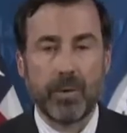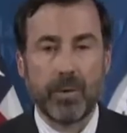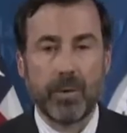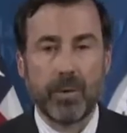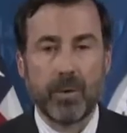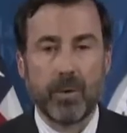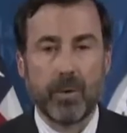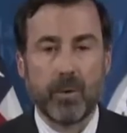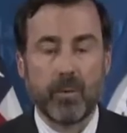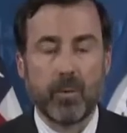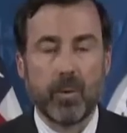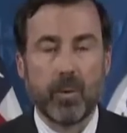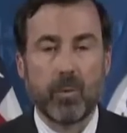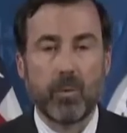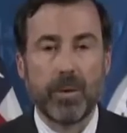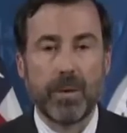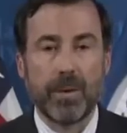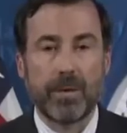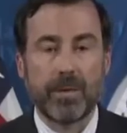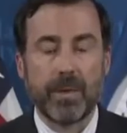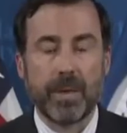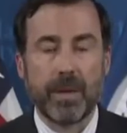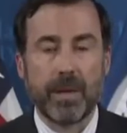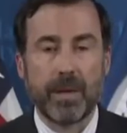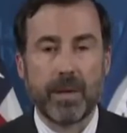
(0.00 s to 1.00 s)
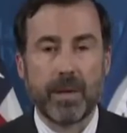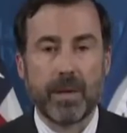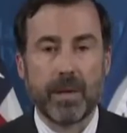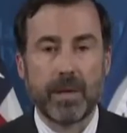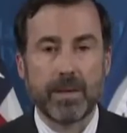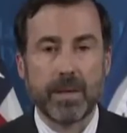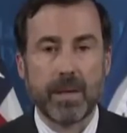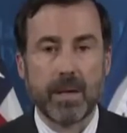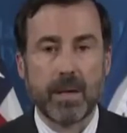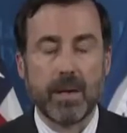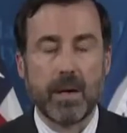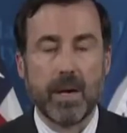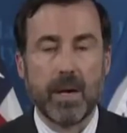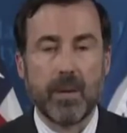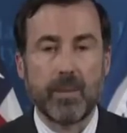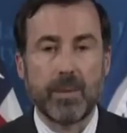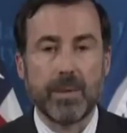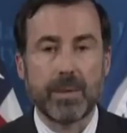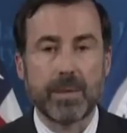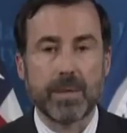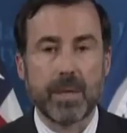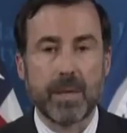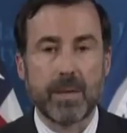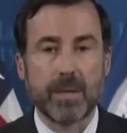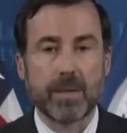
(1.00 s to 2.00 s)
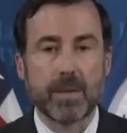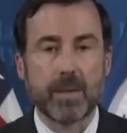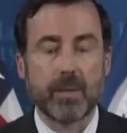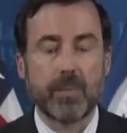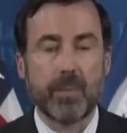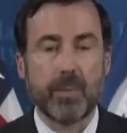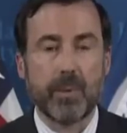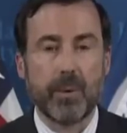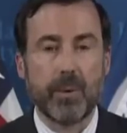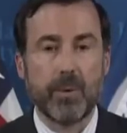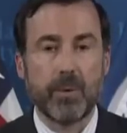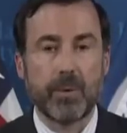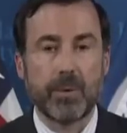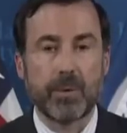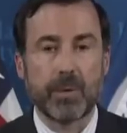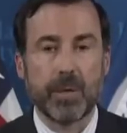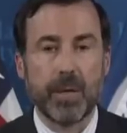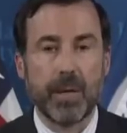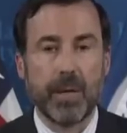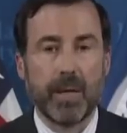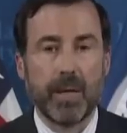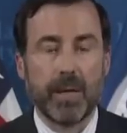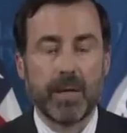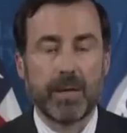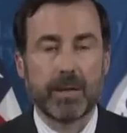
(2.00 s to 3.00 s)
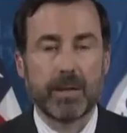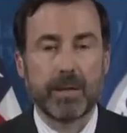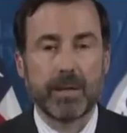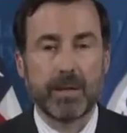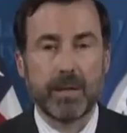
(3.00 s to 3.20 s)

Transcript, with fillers: you know, what we think is a common sense approach to